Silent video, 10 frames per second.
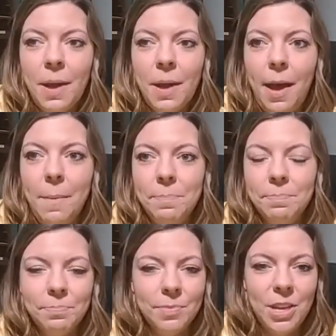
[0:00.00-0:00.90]

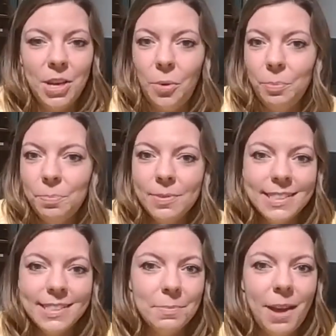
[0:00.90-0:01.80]

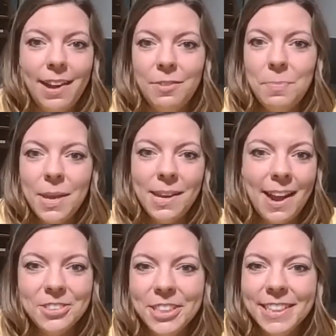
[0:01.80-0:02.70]
some kind of
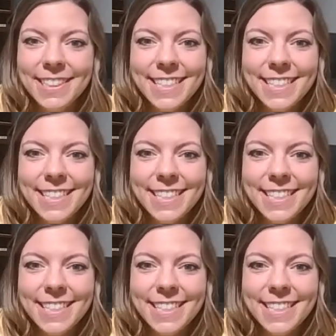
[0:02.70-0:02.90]
pediatric